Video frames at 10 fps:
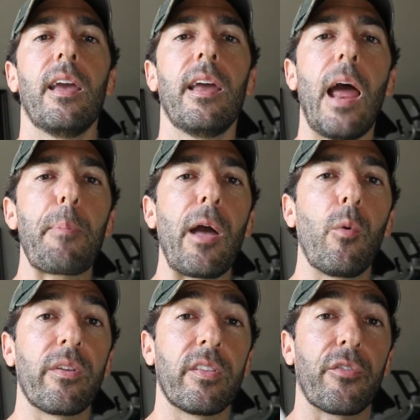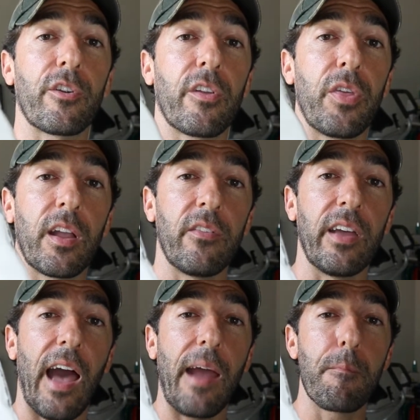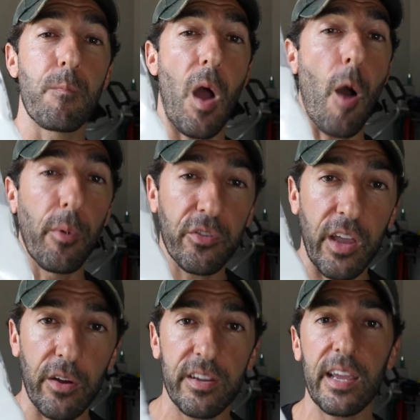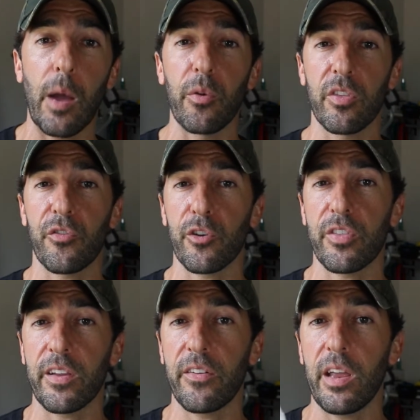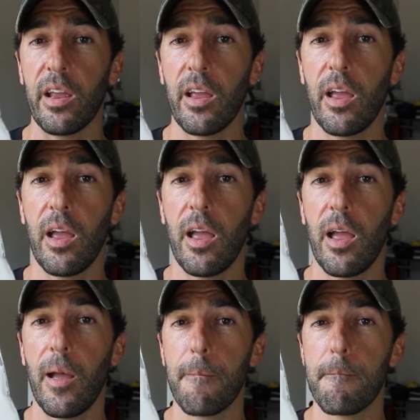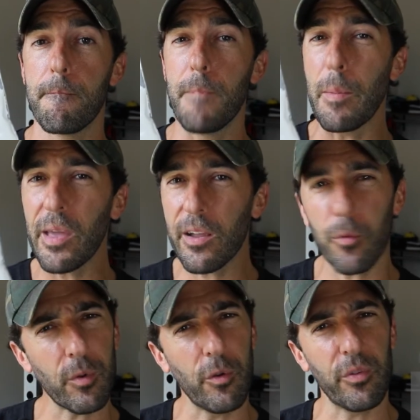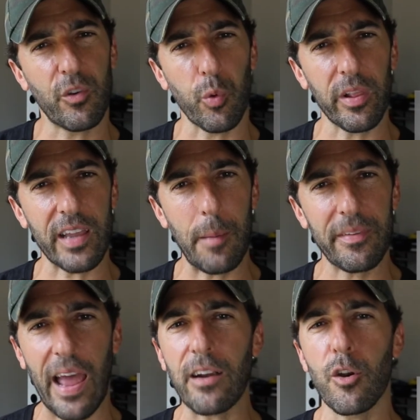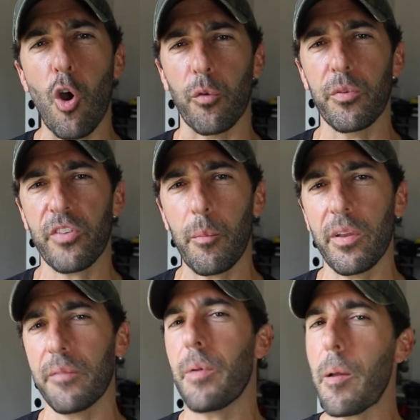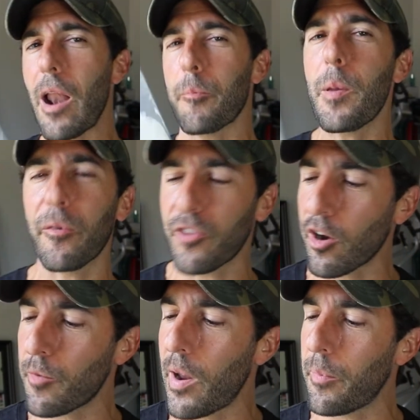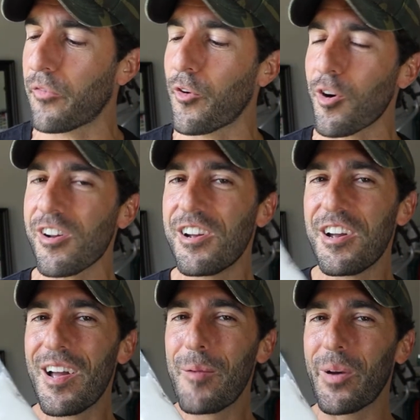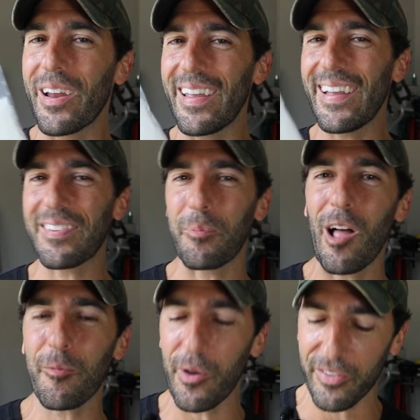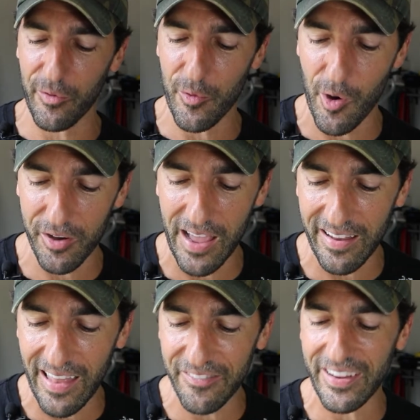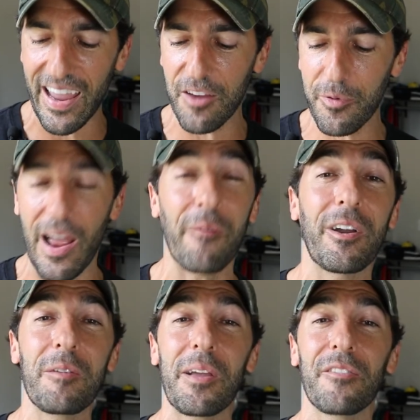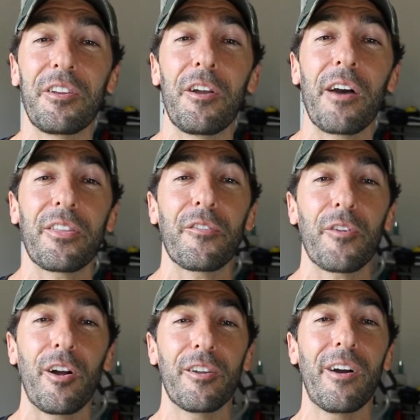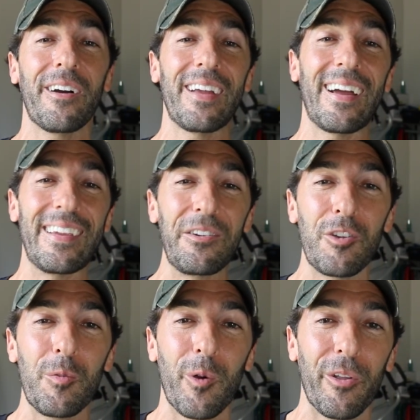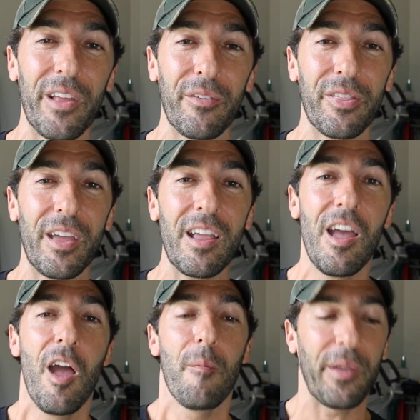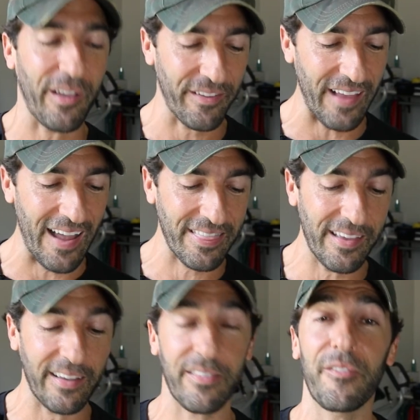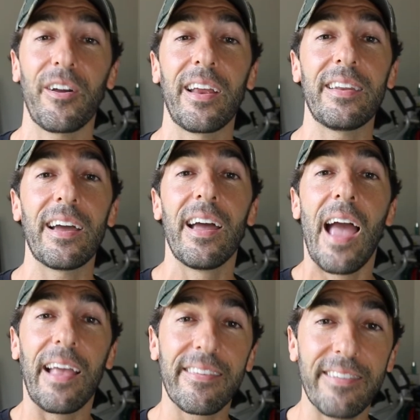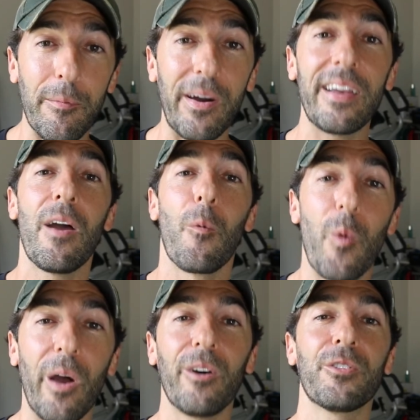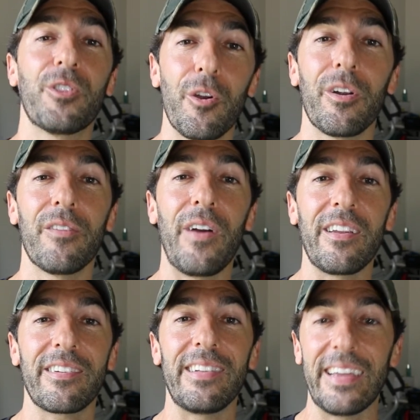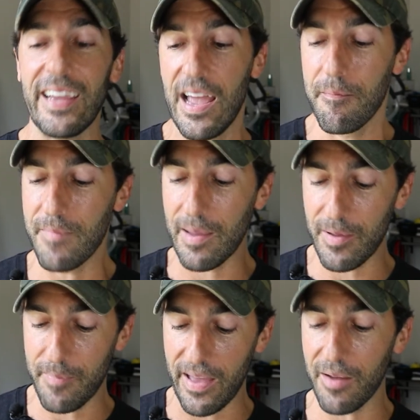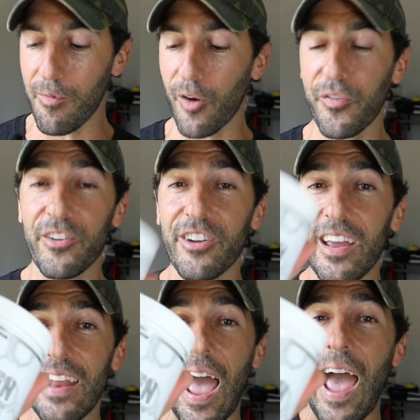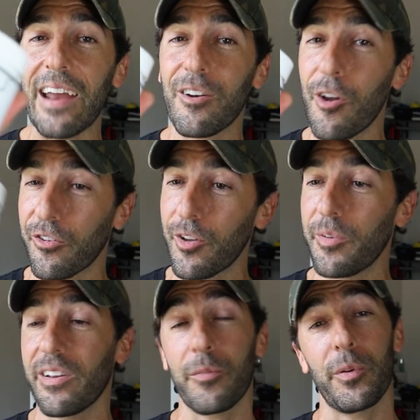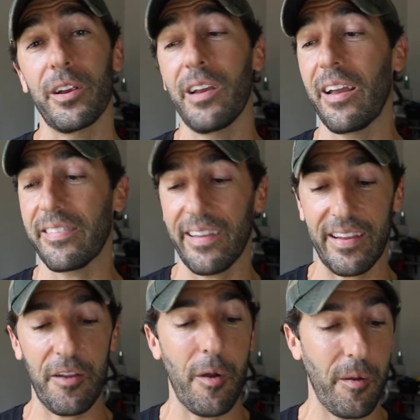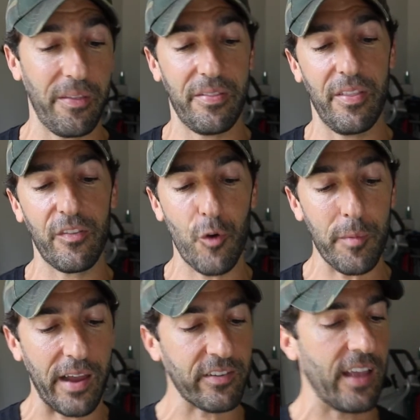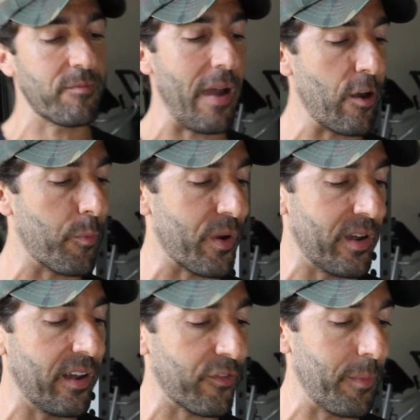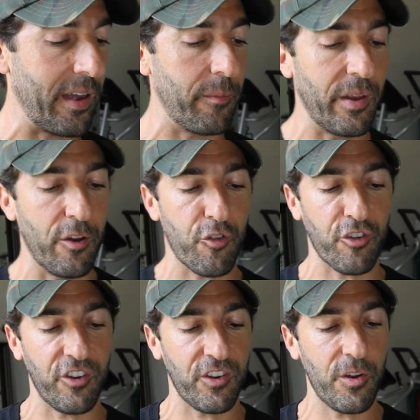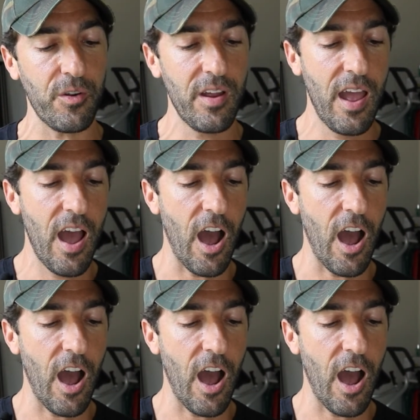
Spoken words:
And I probably wasn't the first to think of it. I'm almost guaranteeing I wasn't the first to think of it. Maybe it was Gorilla Chemist. I don't know. People have talked about it before. But it's a blog post that we wrote, got a lot of engagement. I wanted to make a video out there for all you on YouTube world and everything, because I think it's a fun idea and someone will do it eventually. Maybe Bennett Morphogen, I don't know. Somogen's pretty nice. Like, you know, this formula actually has MitoBurn in it from NNB Nutrition too.